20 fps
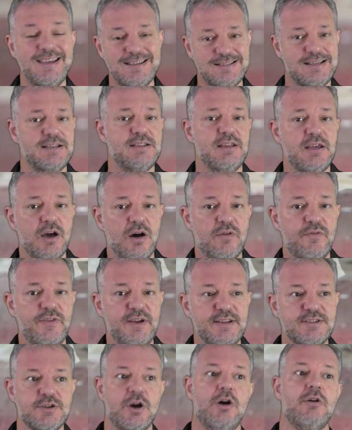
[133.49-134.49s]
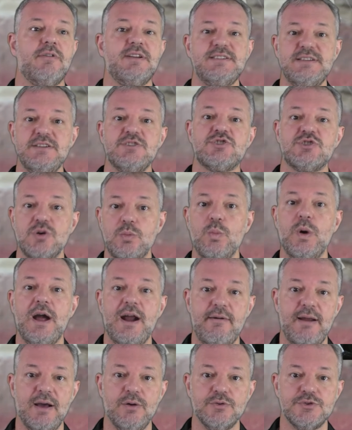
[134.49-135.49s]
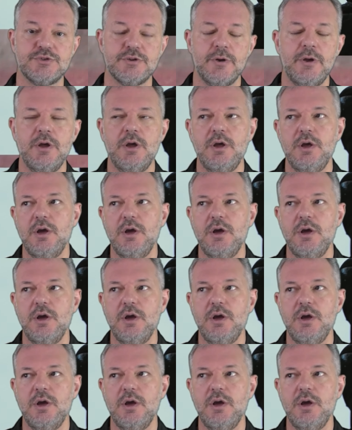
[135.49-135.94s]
Is it the office or is it somewhere else?